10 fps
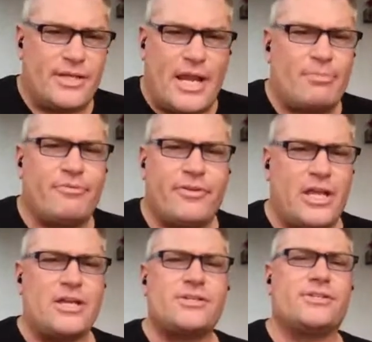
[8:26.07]

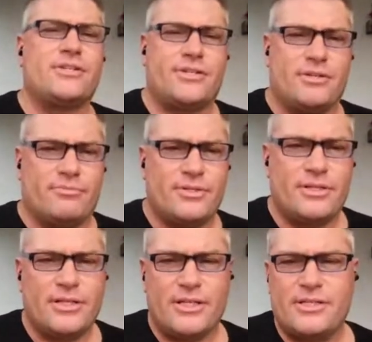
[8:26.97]
amplification
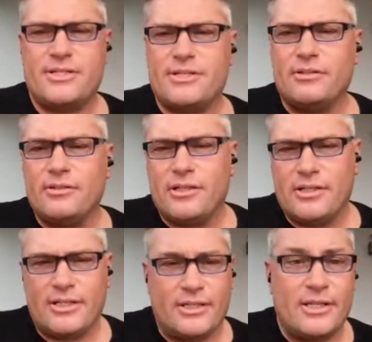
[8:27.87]
systems. It's still,
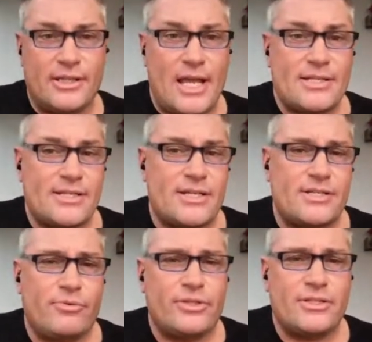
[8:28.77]
and that's
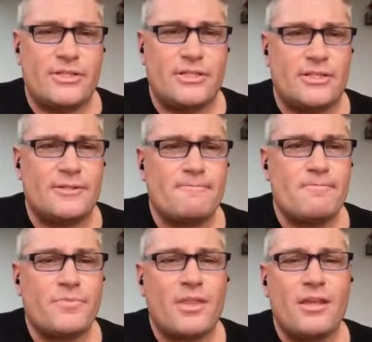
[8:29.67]
essentially what this is.
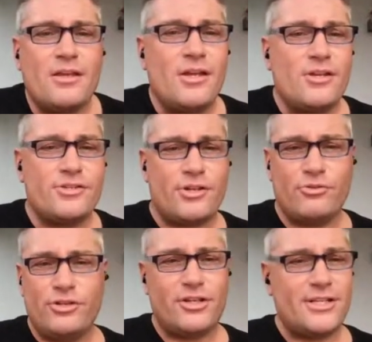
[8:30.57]
So
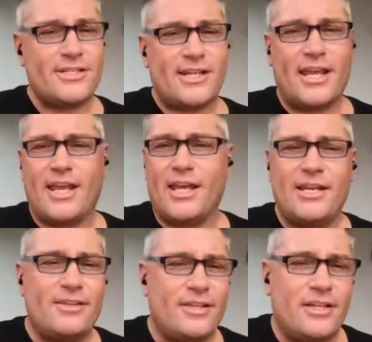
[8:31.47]
you can say
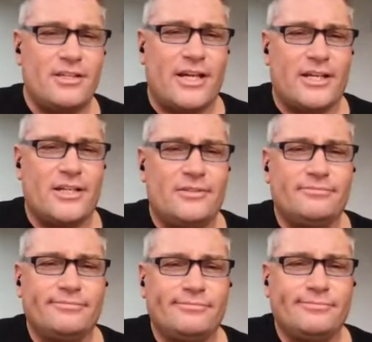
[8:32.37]
anything you like.
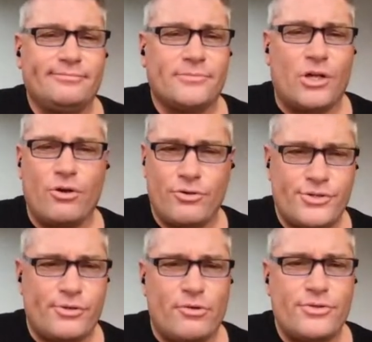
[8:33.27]
Go
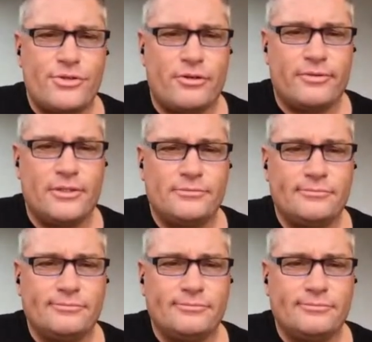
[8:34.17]
host your own server,